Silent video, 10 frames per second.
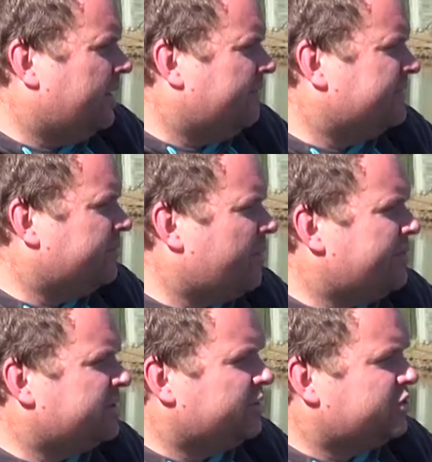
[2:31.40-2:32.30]
Obviously
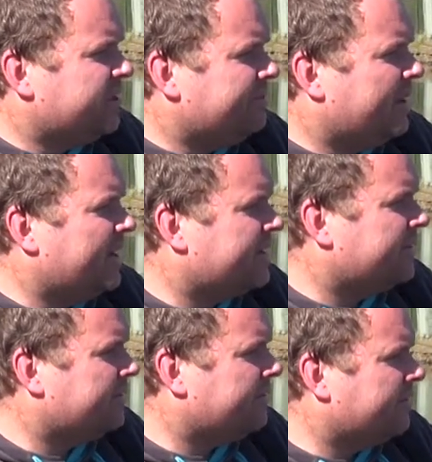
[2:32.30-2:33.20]
when we do ship back,
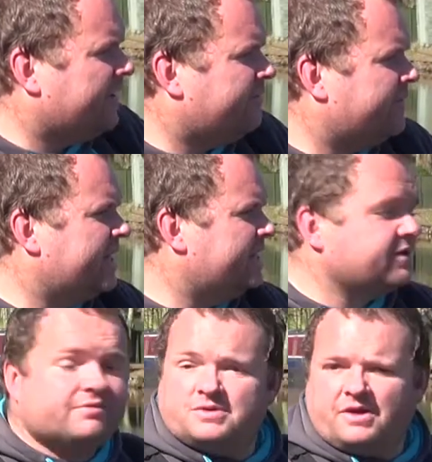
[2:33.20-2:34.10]
if we need
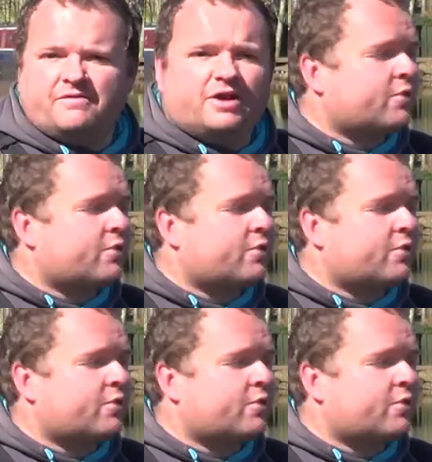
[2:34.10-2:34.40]
to, so I've had a